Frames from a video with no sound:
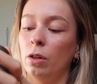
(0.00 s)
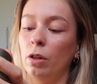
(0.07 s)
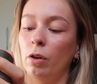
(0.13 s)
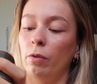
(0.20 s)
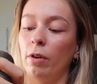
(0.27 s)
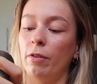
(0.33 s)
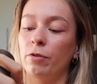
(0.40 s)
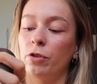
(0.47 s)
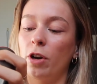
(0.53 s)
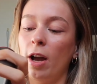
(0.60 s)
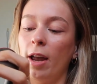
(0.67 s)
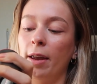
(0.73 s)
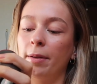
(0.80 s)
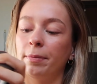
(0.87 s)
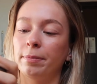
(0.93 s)
the rough
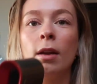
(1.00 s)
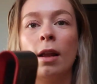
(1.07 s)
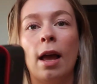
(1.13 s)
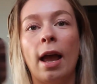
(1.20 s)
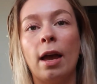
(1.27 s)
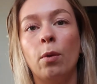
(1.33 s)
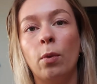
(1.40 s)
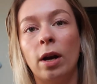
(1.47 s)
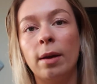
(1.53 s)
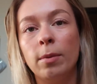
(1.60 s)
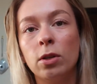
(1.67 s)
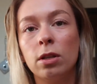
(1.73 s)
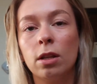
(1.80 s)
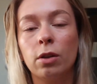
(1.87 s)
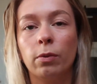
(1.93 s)
dry. And when I'm
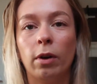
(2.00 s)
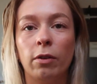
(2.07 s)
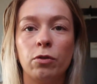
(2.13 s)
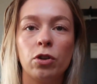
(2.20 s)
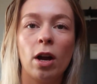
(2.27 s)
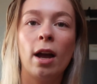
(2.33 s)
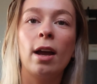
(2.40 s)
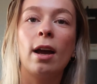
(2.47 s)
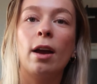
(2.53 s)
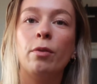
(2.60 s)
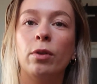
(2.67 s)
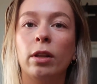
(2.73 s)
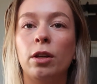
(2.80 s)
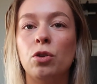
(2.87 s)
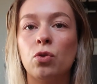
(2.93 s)
using the rough dry, I
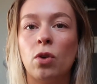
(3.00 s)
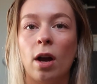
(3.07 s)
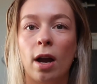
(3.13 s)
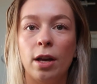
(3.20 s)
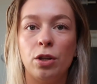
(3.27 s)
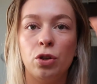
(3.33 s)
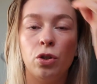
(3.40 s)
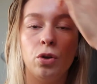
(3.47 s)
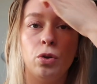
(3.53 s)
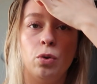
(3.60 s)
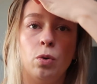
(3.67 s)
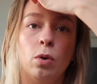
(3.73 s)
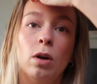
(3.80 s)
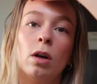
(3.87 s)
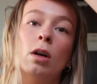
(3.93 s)
really try
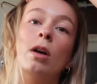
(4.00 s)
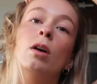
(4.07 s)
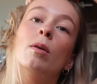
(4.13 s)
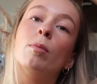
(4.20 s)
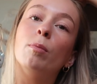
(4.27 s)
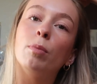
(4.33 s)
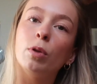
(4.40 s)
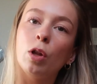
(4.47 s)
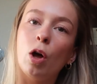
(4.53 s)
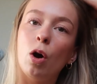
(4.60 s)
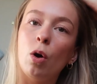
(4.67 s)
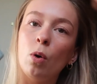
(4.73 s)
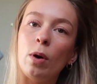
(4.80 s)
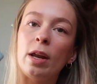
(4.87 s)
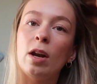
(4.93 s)
to
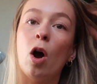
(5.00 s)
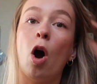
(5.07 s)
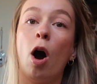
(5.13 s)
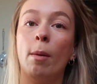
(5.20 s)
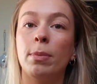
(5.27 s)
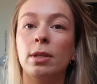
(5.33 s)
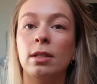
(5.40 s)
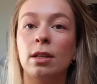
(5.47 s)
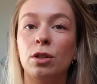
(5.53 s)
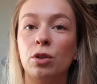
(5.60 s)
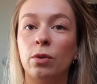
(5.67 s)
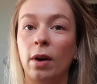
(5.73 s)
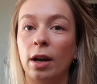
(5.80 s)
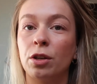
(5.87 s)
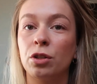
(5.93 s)
blow in opposite
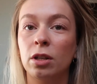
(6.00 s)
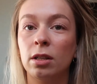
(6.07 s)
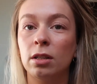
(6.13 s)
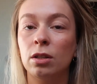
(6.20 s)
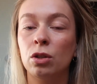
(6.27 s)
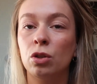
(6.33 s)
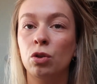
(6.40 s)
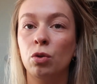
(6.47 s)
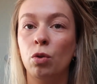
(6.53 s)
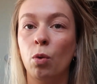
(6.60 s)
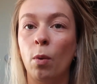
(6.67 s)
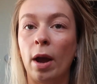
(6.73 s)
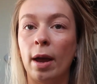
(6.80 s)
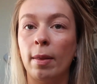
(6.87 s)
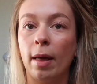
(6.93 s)
directions to the
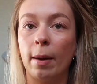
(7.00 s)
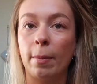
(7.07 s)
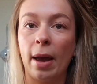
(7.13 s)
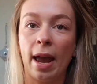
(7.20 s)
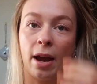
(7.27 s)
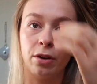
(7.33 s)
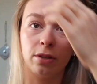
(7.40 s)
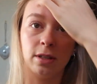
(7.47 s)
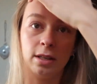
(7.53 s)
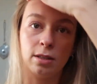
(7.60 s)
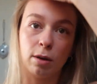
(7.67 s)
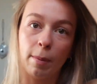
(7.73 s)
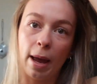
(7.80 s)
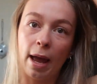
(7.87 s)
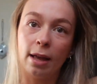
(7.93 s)
way like my hair
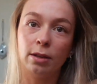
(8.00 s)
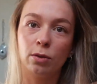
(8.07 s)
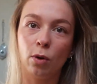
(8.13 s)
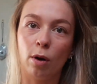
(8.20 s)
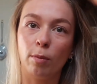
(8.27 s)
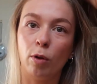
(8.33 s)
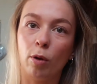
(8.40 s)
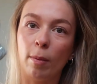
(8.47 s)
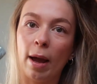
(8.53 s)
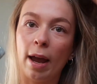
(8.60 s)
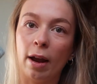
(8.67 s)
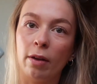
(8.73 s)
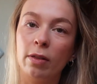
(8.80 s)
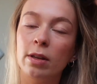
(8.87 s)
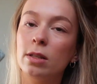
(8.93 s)
sits on my head. So I'll blow my
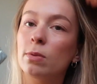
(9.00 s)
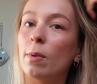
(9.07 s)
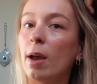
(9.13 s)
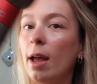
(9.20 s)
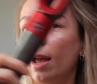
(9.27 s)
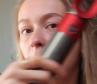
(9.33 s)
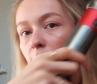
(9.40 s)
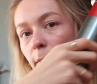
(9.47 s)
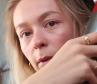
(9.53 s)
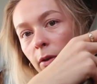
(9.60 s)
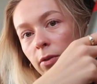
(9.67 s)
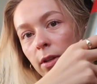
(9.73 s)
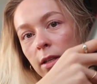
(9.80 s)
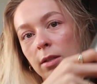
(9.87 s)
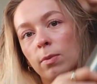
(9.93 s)
hair this way and I'll blow
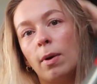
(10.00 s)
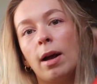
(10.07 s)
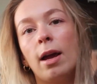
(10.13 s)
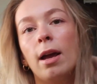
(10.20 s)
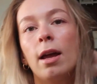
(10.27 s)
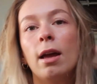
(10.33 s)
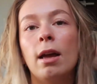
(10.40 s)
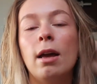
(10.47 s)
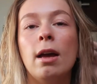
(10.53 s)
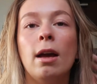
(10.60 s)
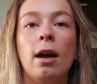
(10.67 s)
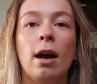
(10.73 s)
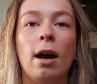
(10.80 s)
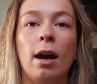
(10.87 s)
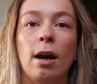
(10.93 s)
it this way
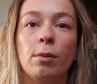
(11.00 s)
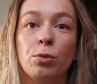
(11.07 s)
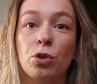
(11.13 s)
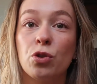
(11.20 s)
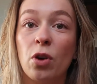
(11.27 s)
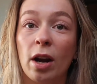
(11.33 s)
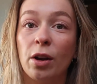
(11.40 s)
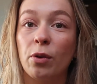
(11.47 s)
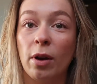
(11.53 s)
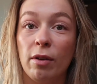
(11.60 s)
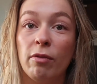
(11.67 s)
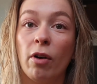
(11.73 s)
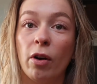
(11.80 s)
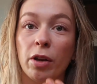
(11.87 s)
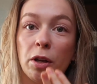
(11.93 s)
to try to
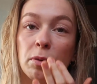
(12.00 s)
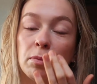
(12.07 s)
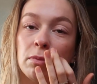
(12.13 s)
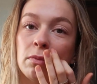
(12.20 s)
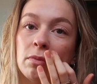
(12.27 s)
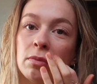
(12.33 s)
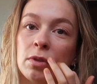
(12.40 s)
create volume.